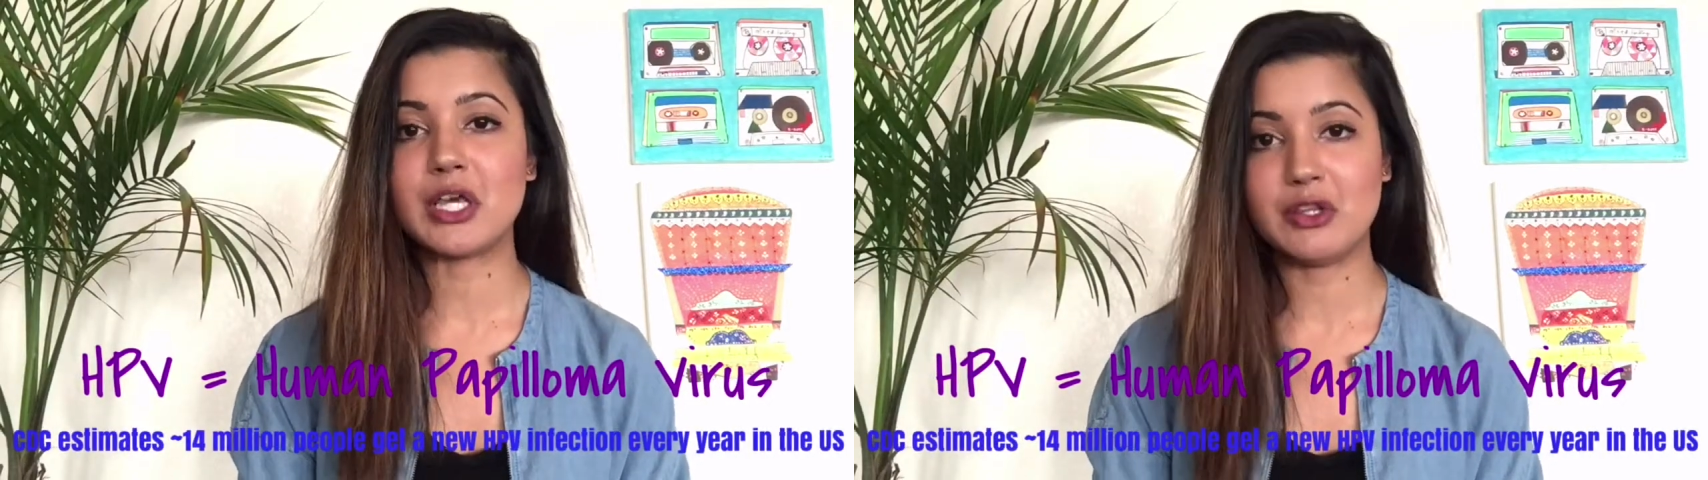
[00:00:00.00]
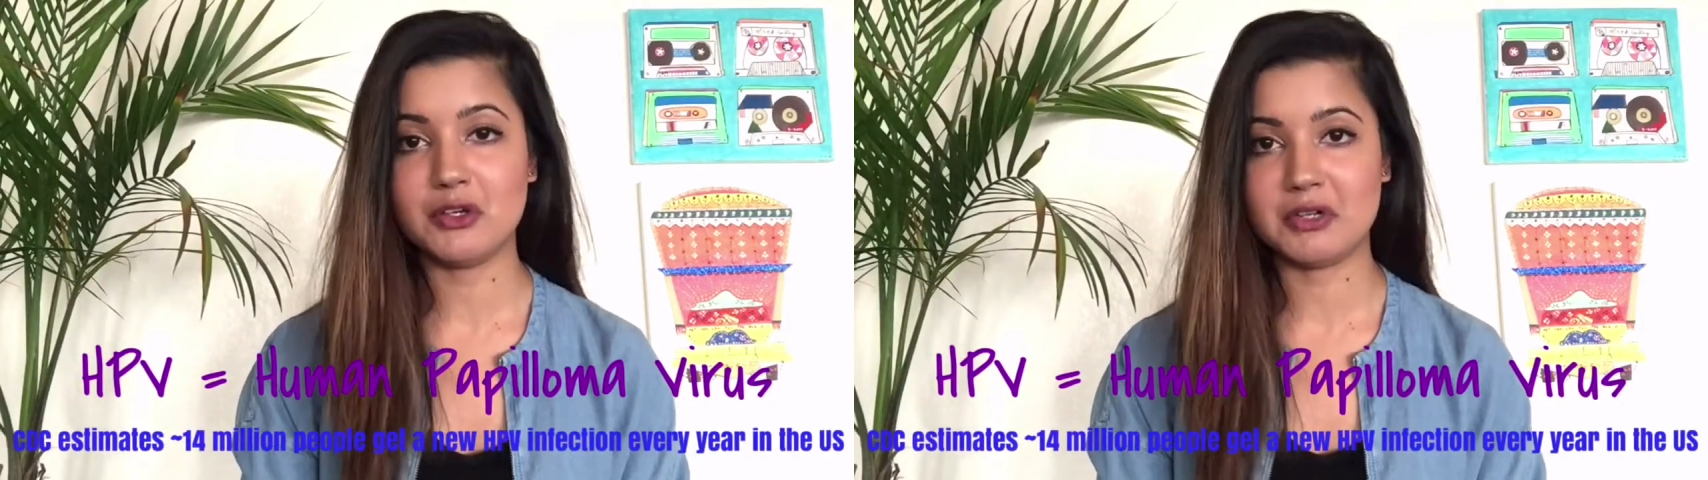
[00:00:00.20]

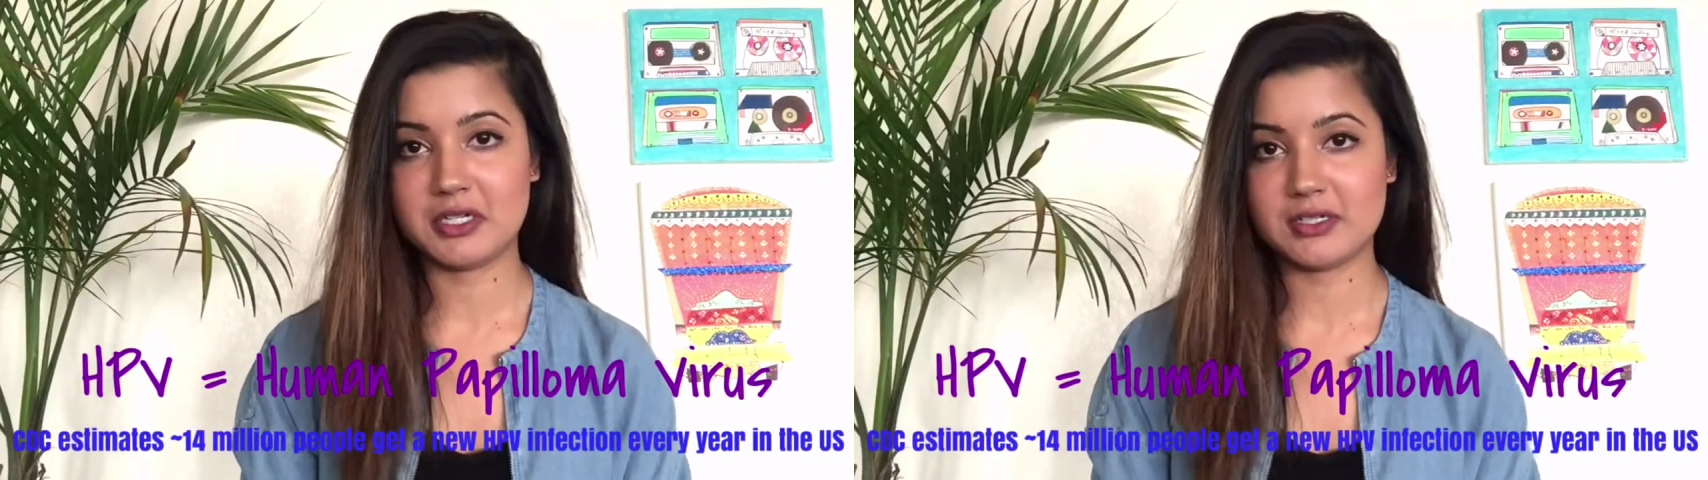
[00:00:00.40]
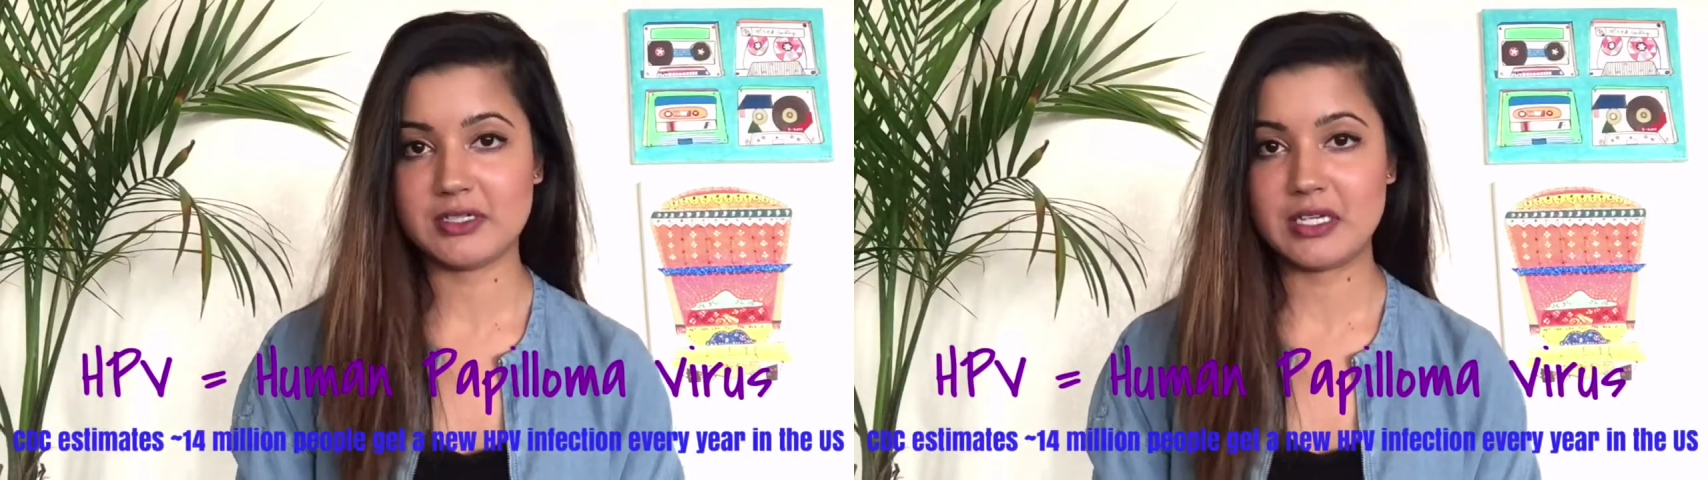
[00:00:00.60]
in the
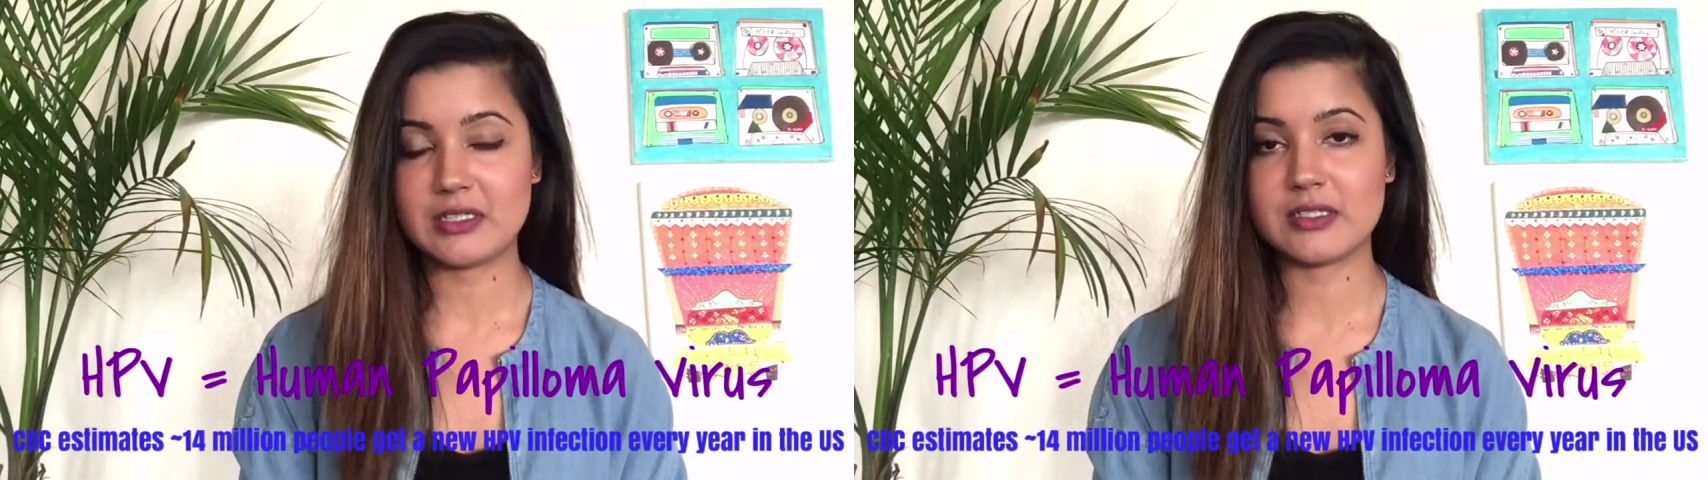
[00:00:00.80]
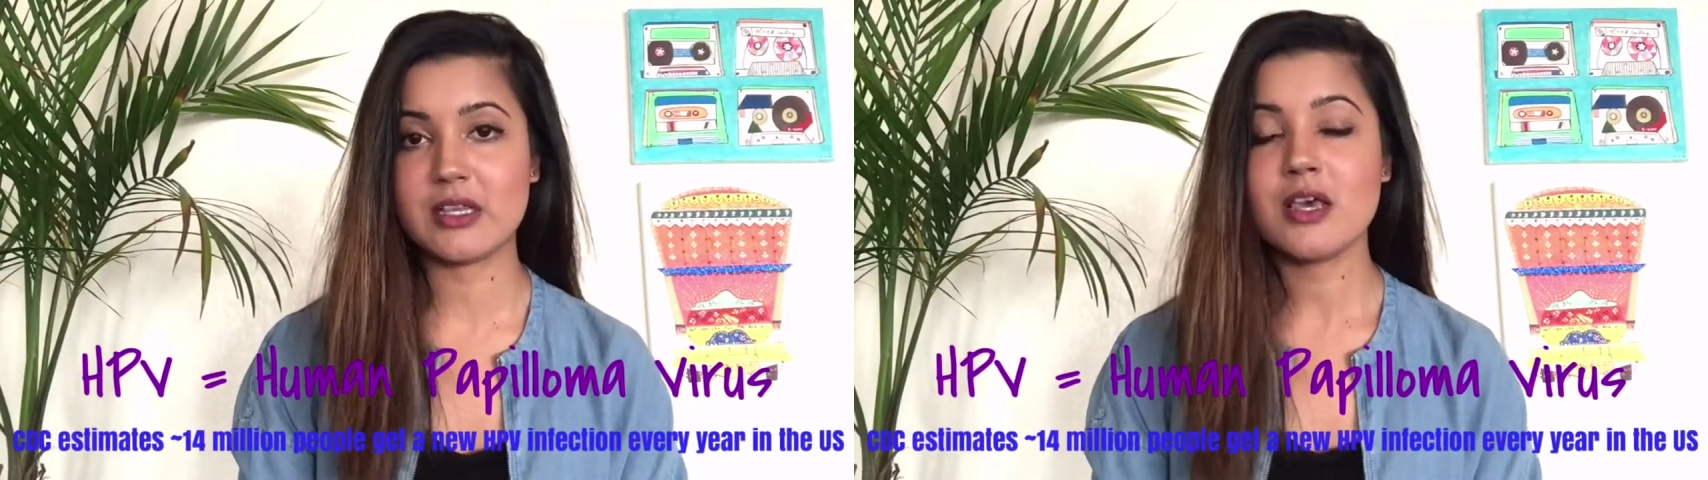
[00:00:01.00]
United
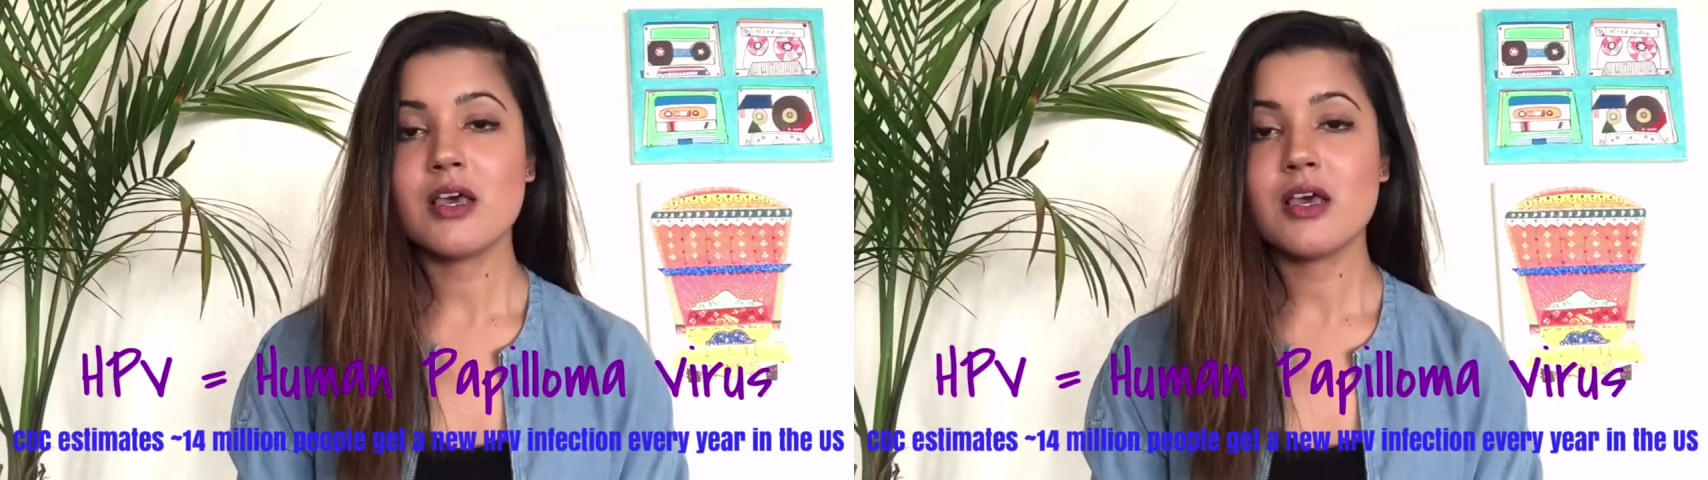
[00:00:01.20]
States.